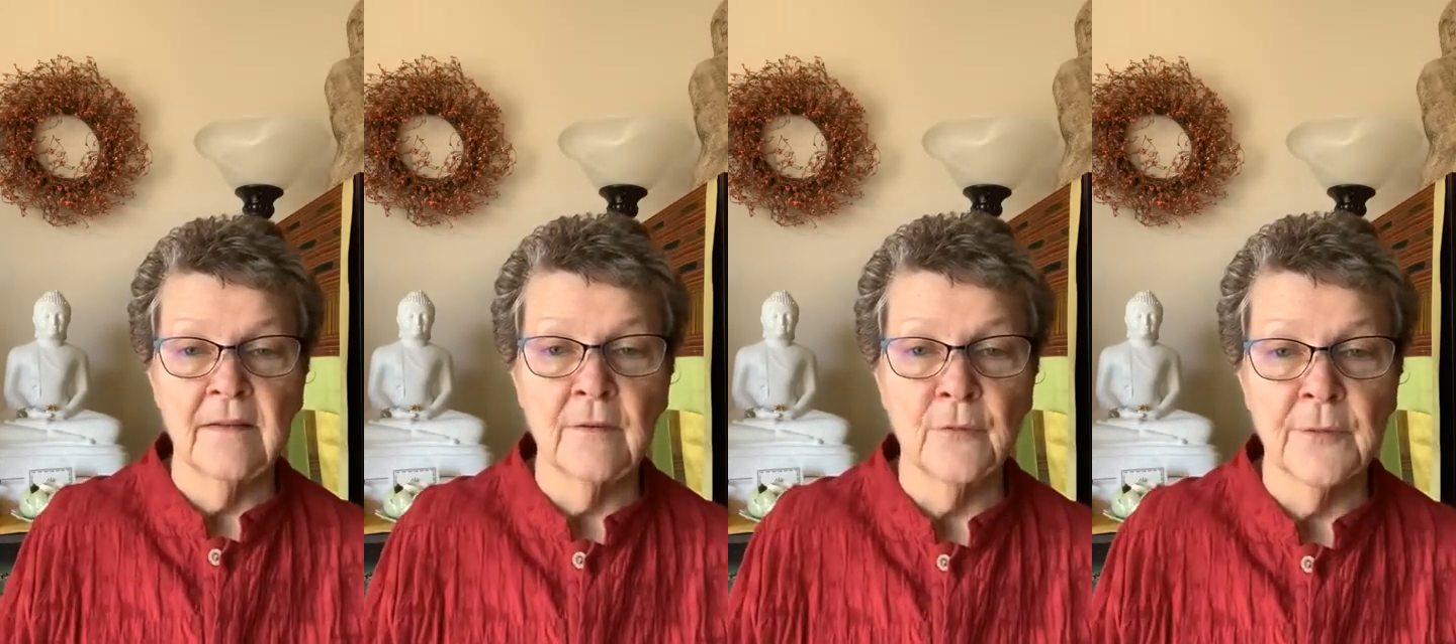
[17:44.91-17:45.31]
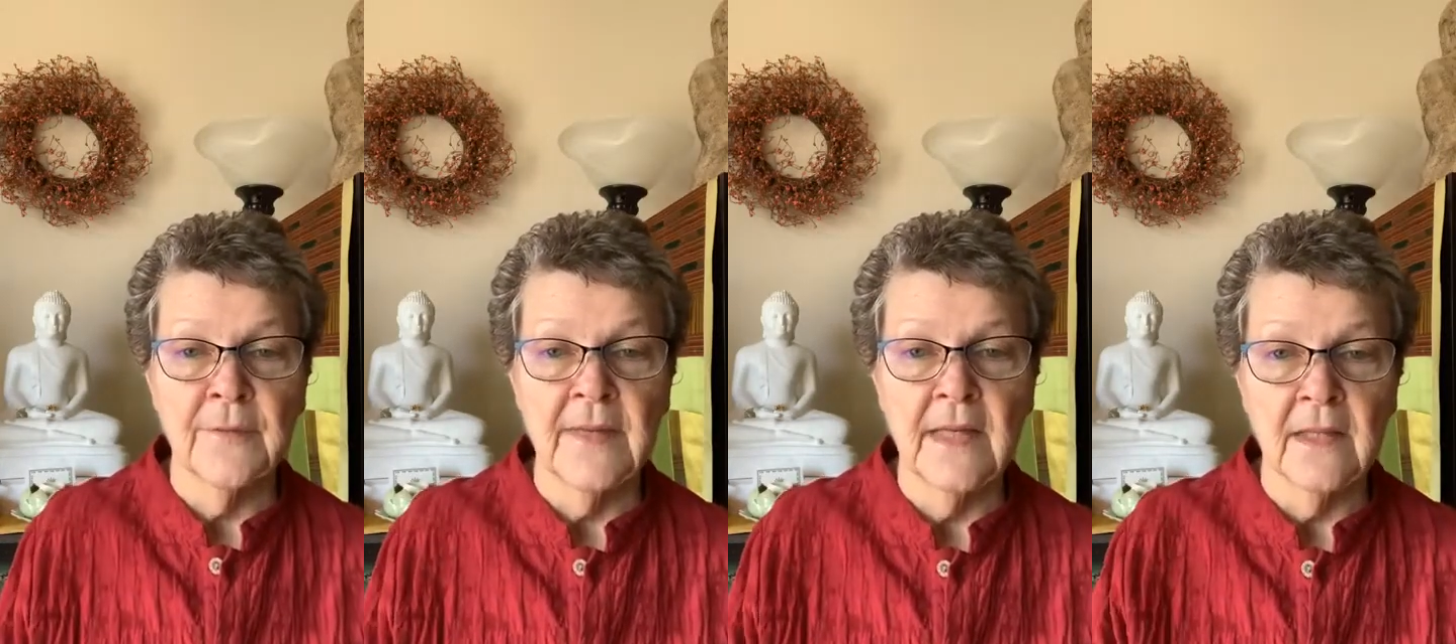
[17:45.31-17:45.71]

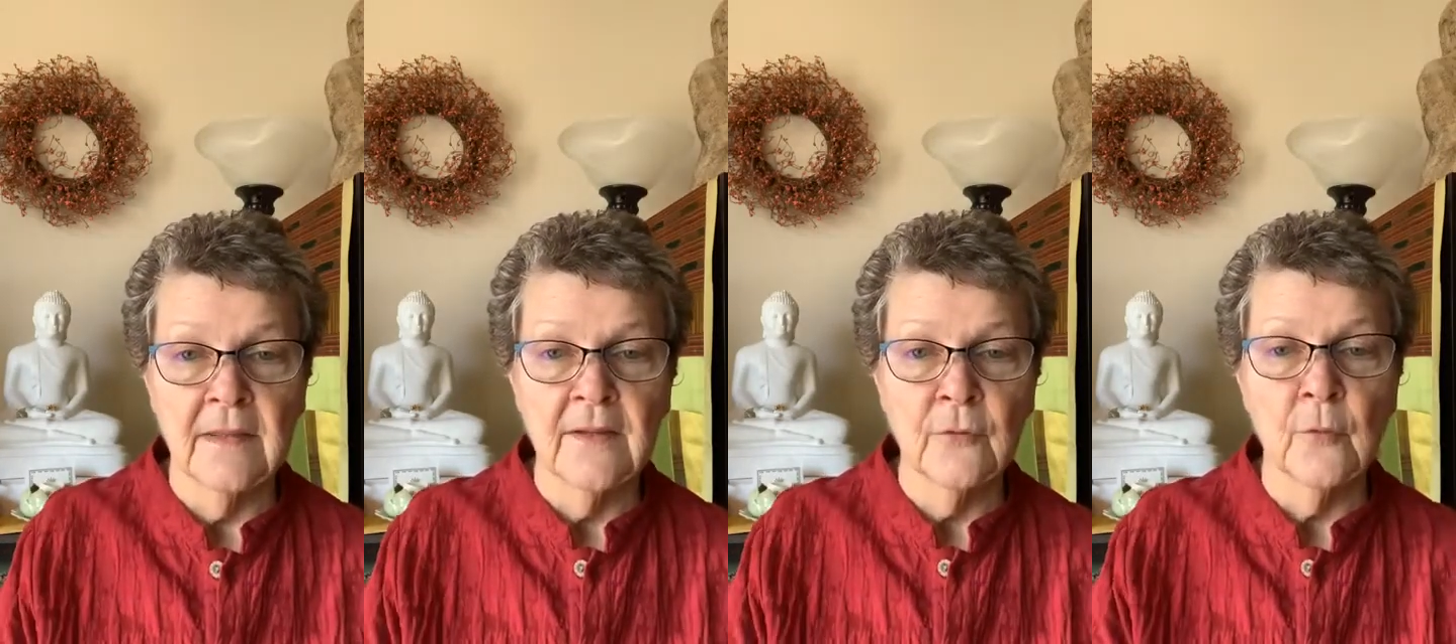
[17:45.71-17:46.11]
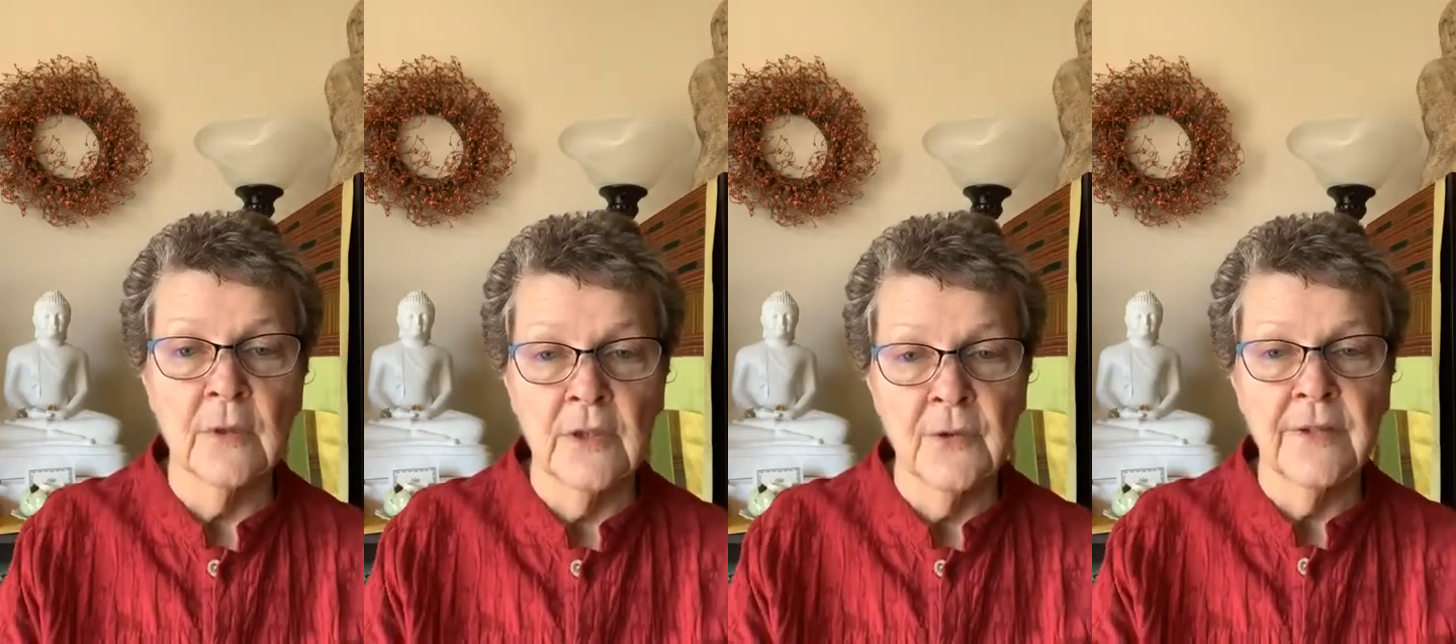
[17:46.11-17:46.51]
different thinking. That's what
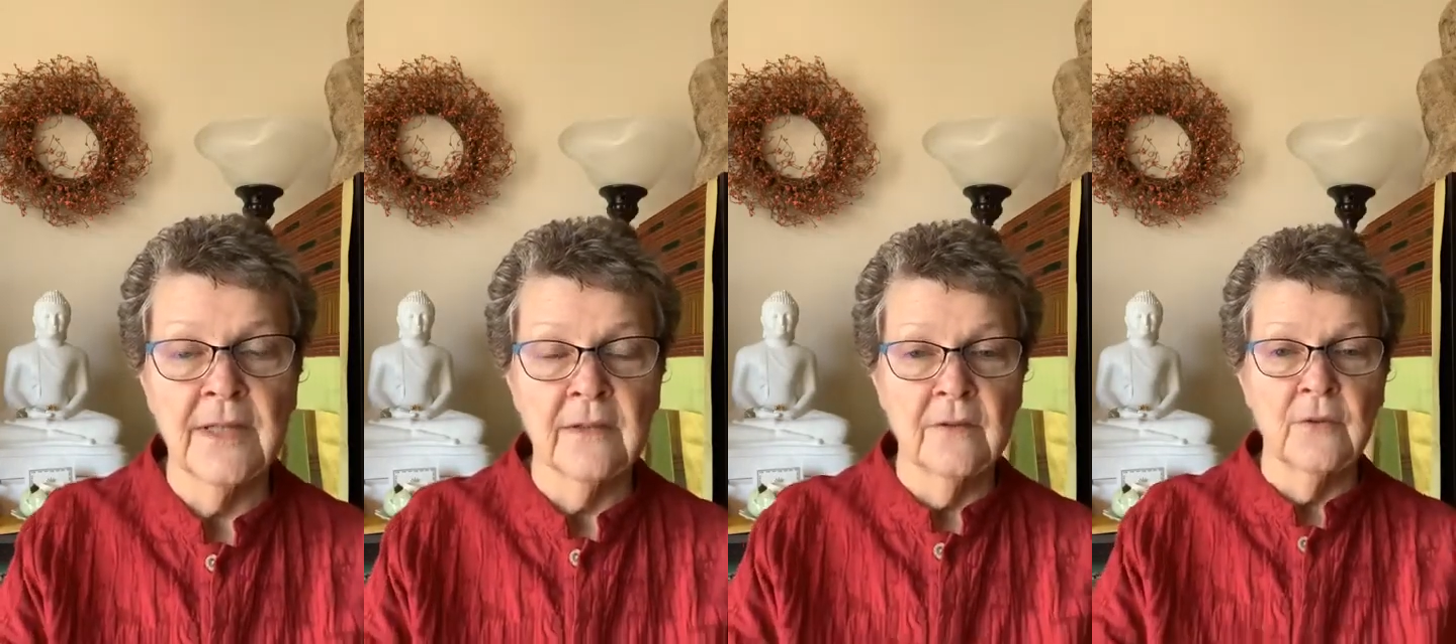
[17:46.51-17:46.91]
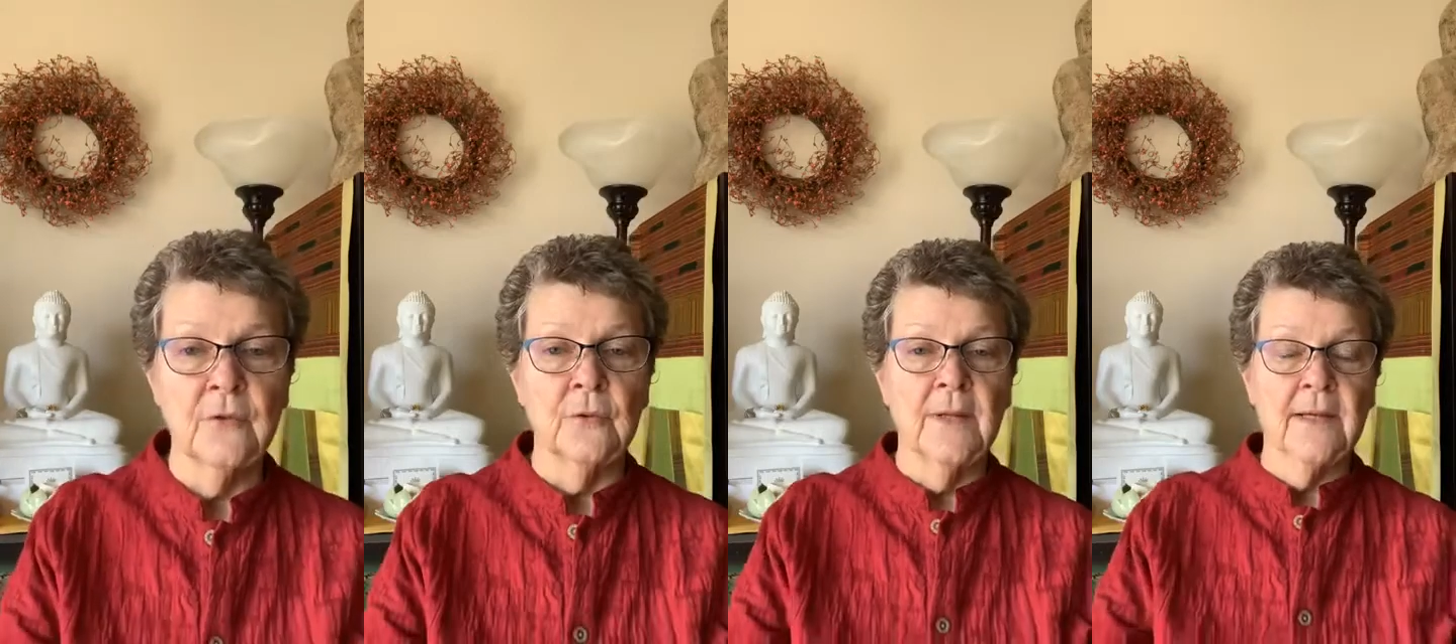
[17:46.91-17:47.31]
we're learning to
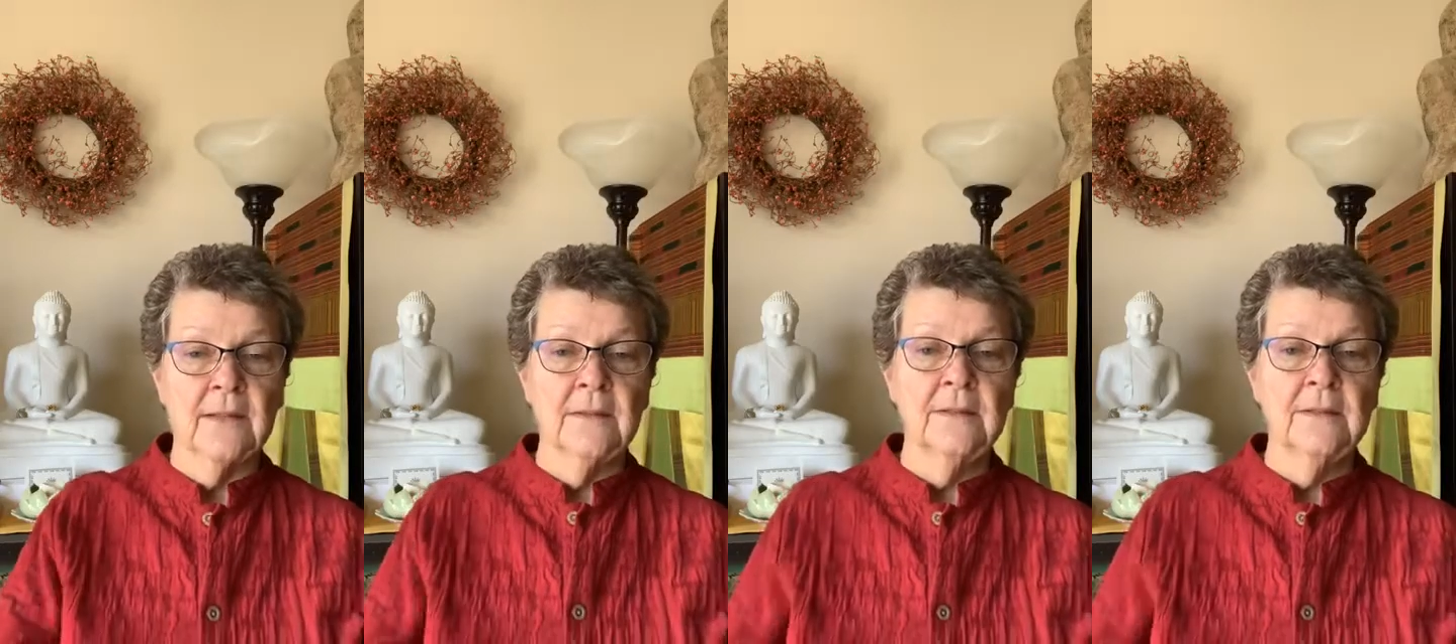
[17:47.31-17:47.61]
do, how